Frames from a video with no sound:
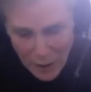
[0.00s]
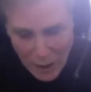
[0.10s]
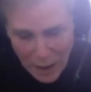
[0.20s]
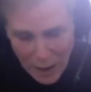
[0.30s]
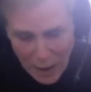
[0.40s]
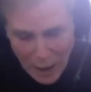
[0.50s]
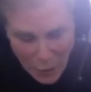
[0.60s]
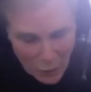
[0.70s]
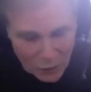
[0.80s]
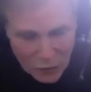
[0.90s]
Uh, and
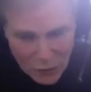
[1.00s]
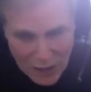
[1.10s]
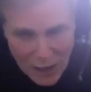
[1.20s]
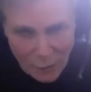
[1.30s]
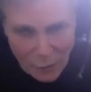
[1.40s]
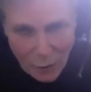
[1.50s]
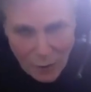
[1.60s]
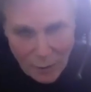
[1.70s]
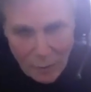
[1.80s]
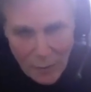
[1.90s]
you can just download
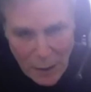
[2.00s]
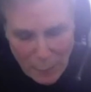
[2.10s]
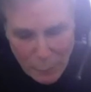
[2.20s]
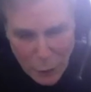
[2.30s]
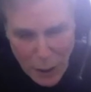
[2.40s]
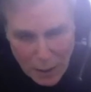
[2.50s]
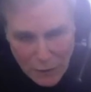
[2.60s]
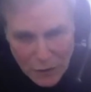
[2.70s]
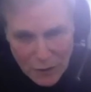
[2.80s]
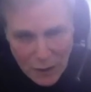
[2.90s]
it. It
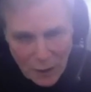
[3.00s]
prompts.